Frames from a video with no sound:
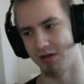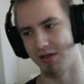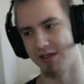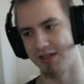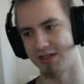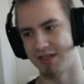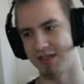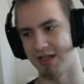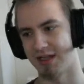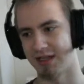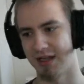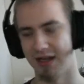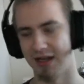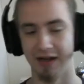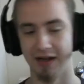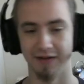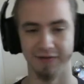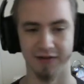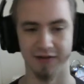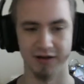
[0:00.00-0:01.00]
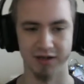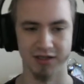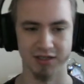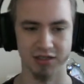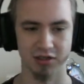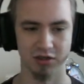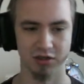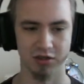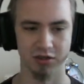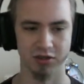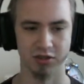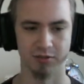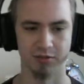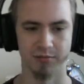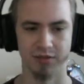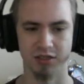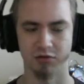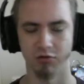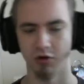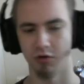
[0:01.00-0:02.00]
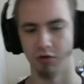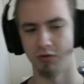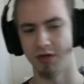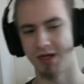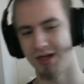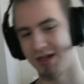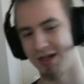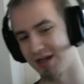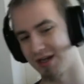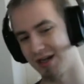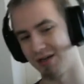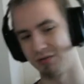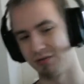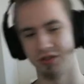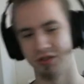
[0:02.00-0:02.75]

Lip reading: is that anything is awesome is rotating out,